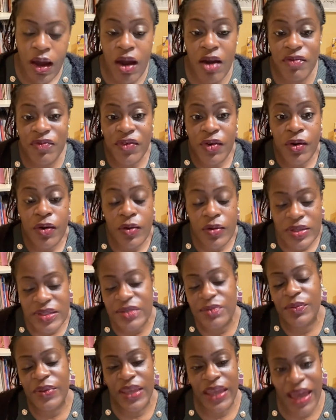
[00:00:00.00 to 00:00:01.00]
Of
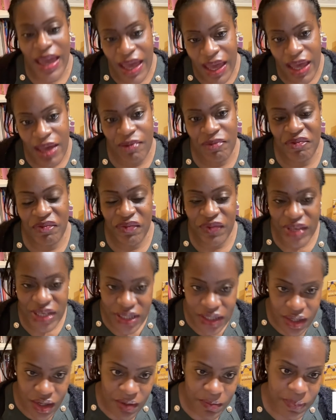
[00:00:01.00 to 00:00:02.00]
course, we have
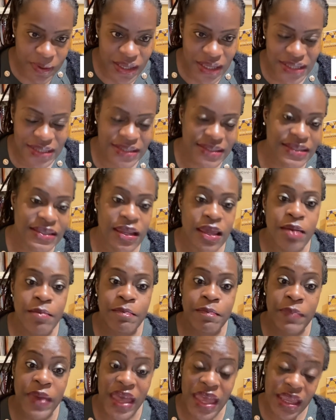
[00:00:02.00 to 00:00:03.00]
video-based
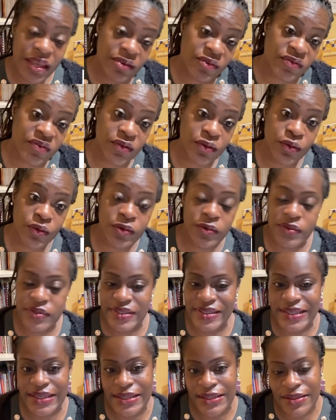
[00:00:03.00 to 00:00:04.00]
paid for
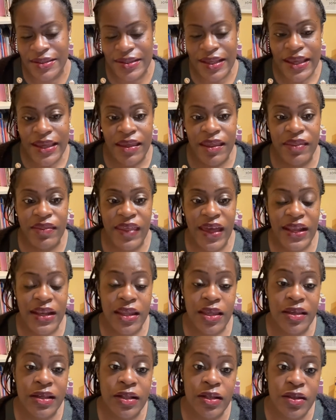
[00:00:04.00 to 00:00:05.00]
courses
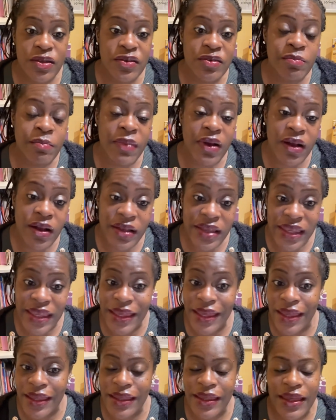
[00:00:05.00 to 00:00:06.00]
that include
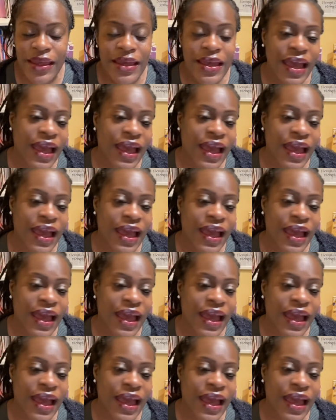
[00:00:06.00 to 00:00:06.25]
marking,